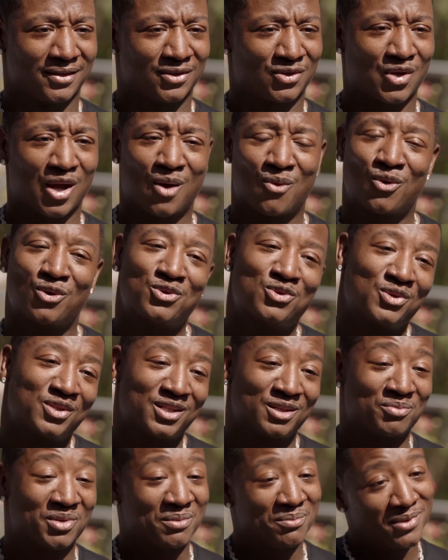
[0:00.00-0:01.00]
So I want you
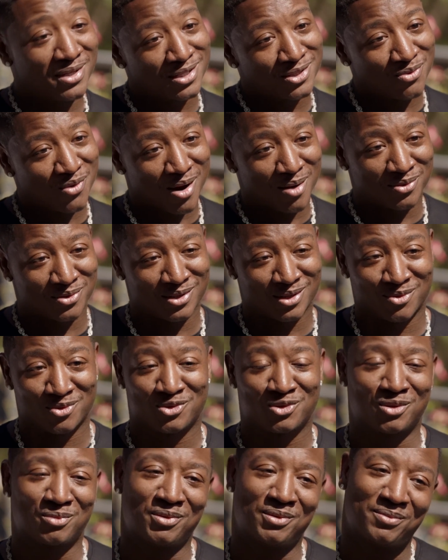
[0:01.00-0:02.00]
to be Miss Robinson. I want
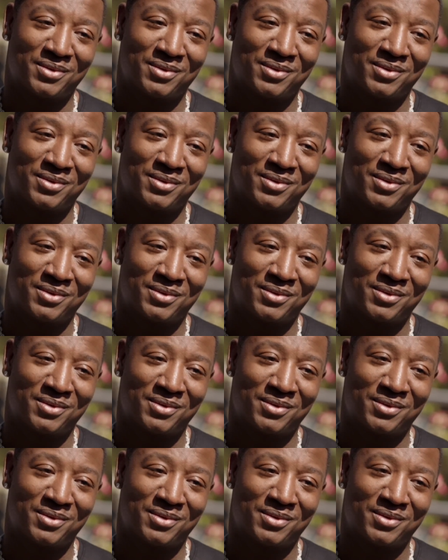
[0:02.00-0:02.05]
you to be